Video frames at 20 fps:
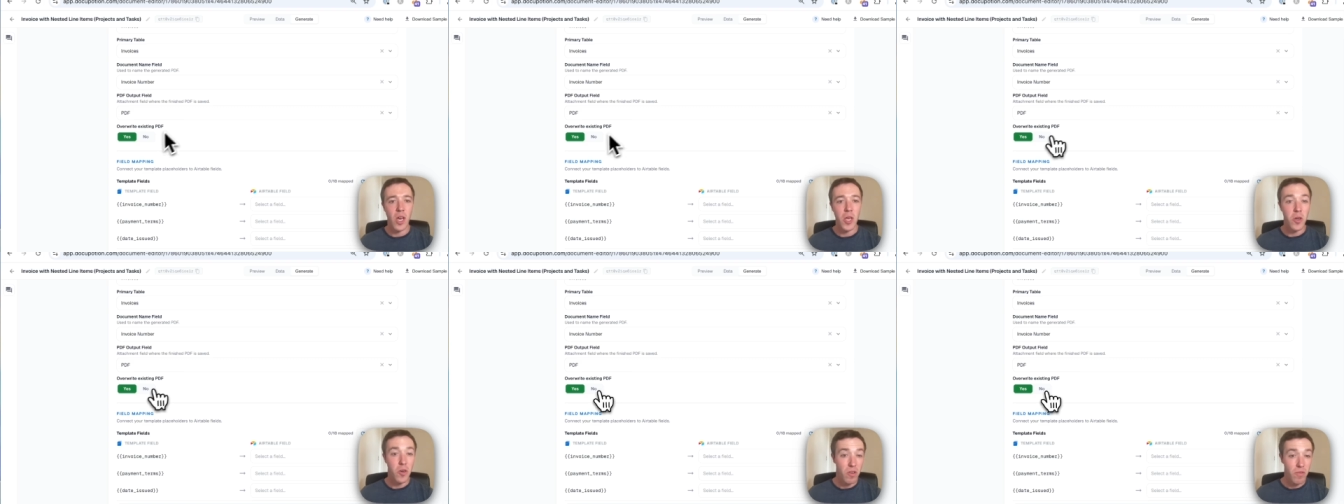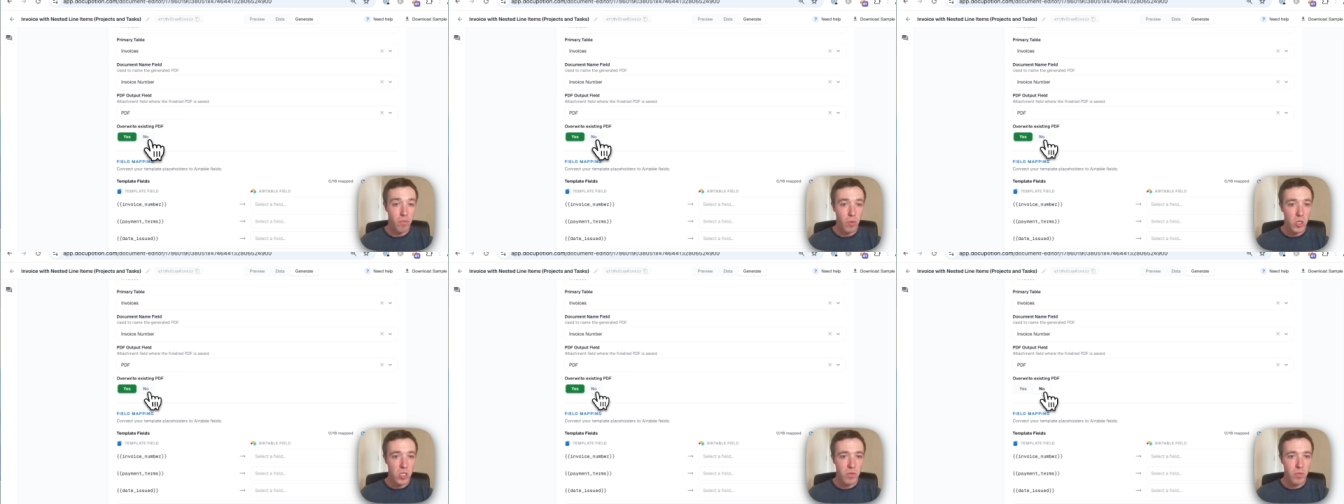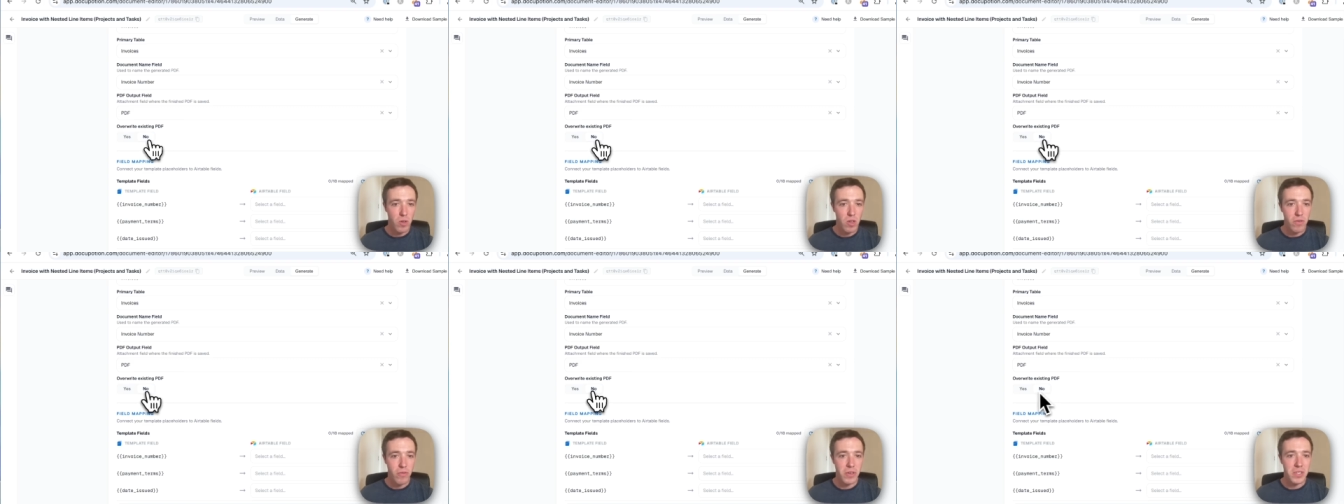I could have
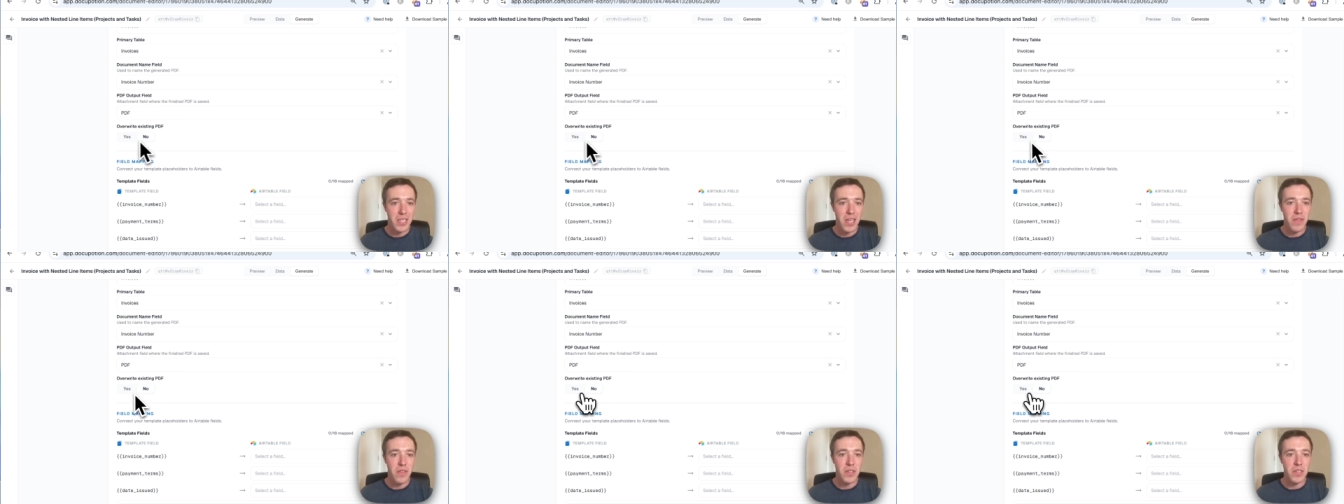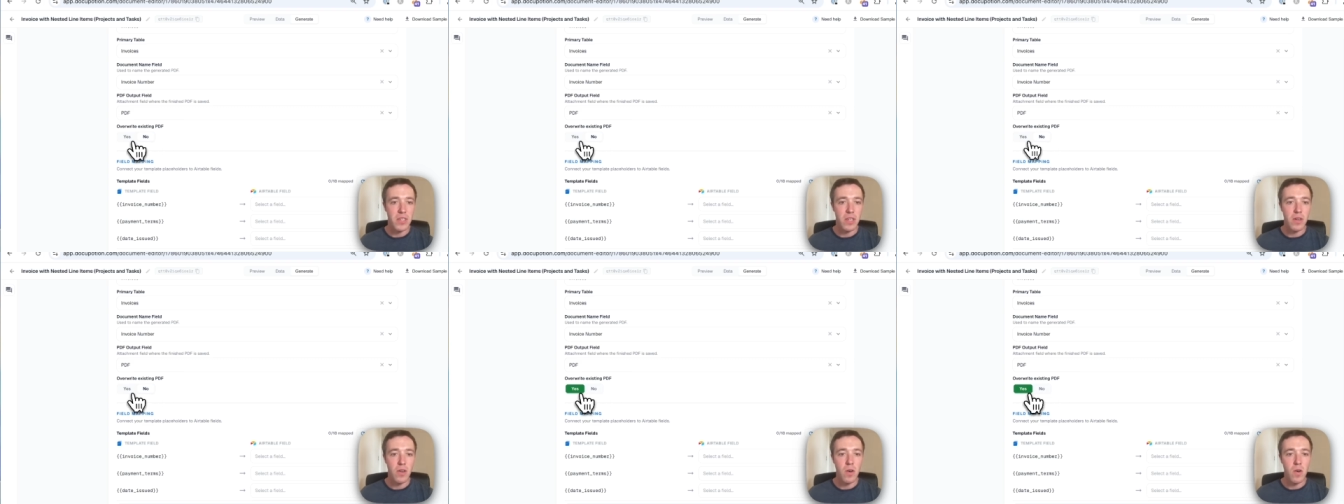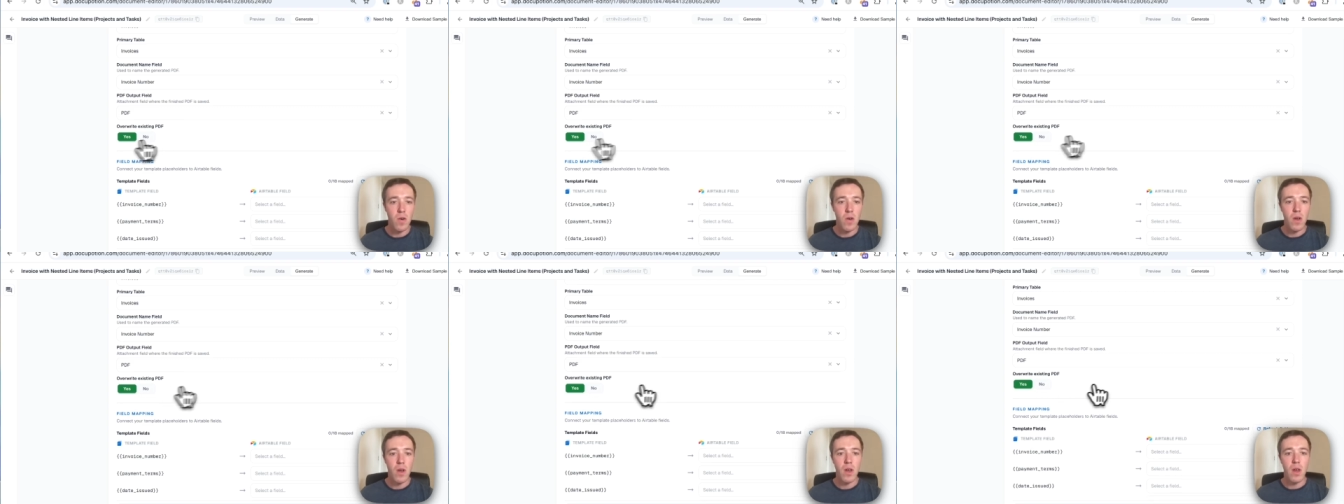multiple if I set this to
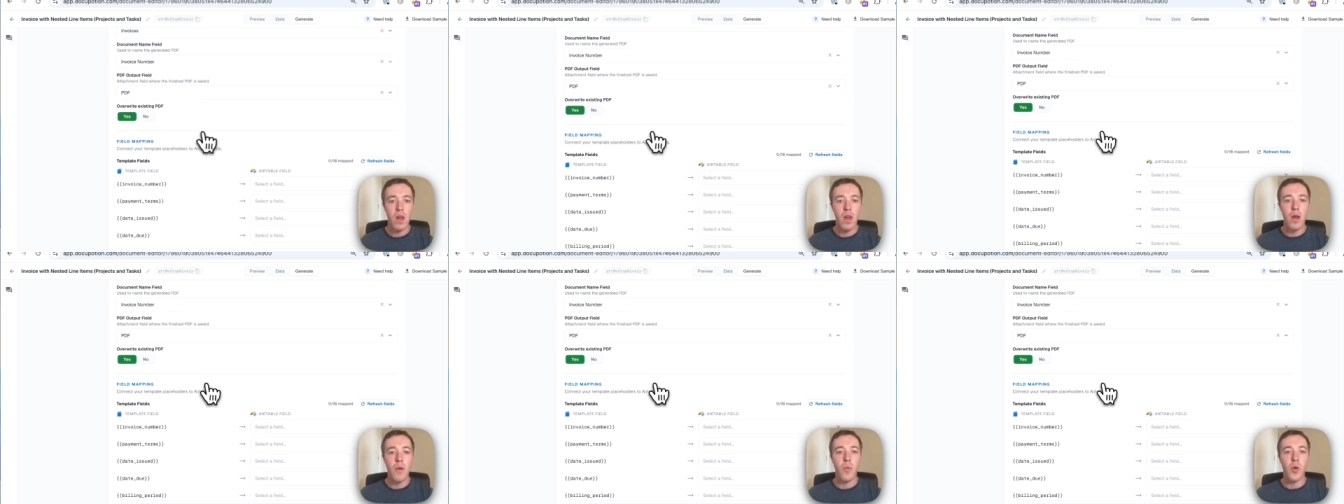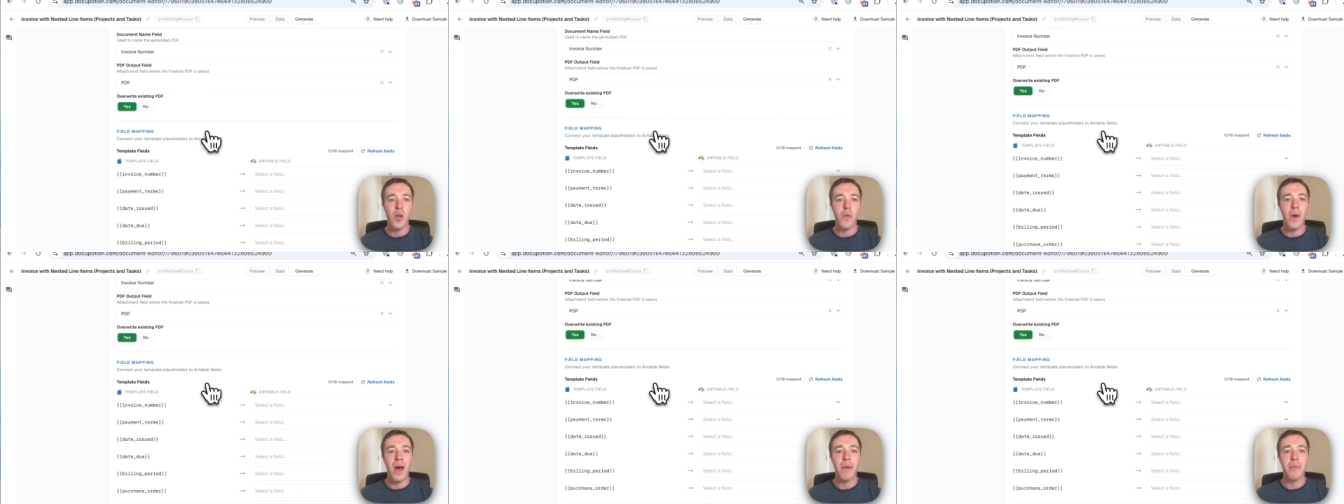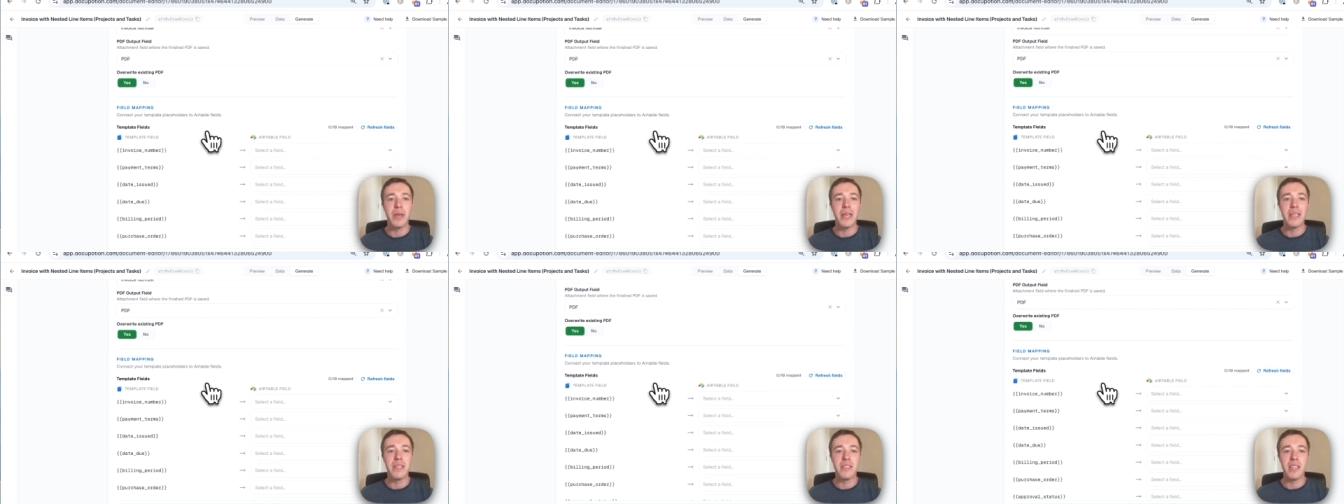no, but I'm
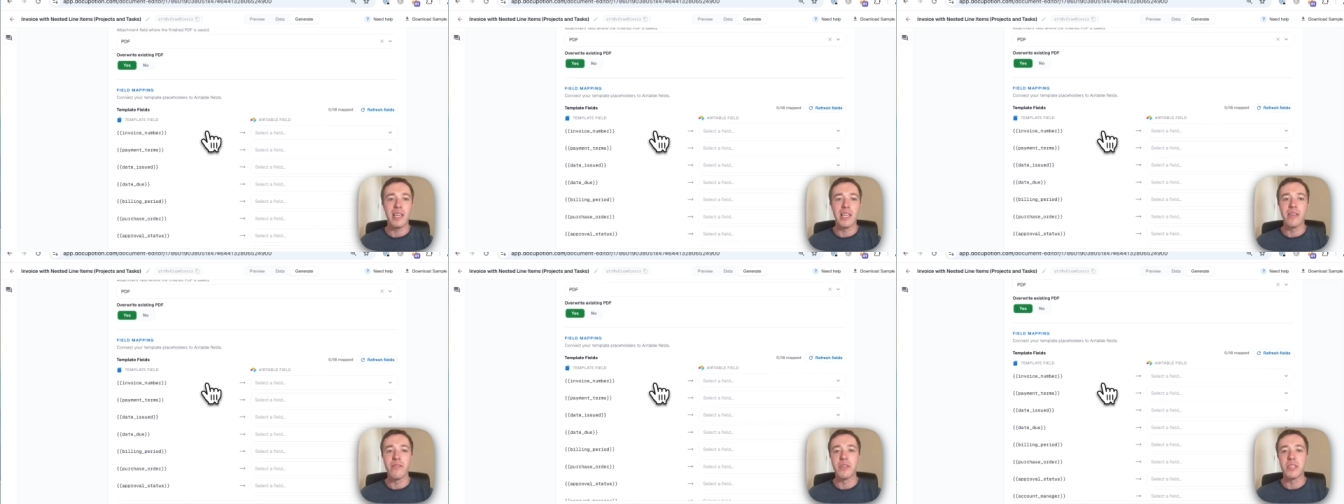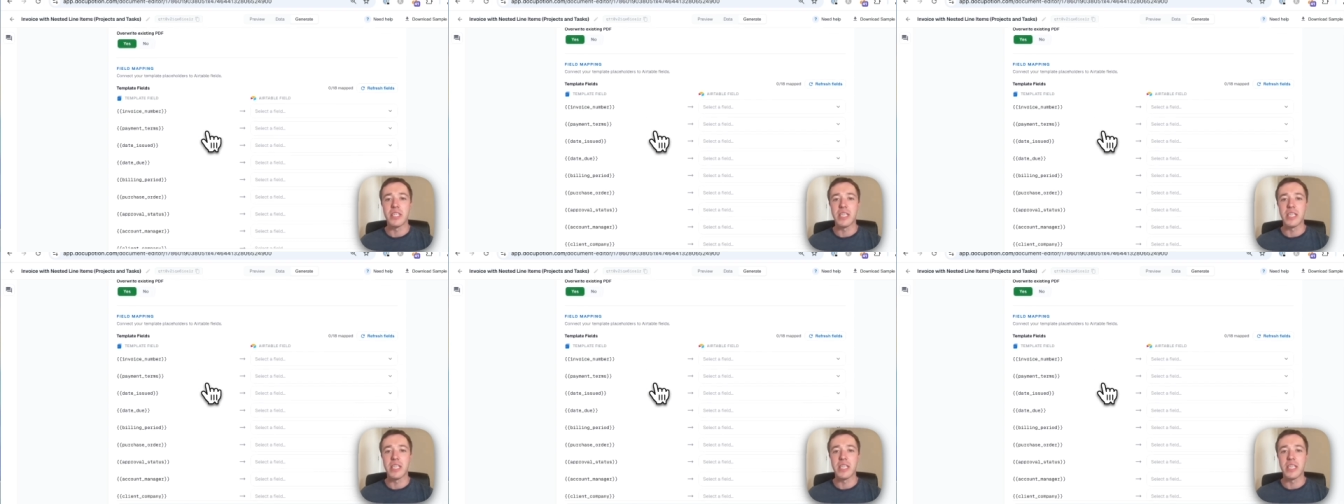happy to leave it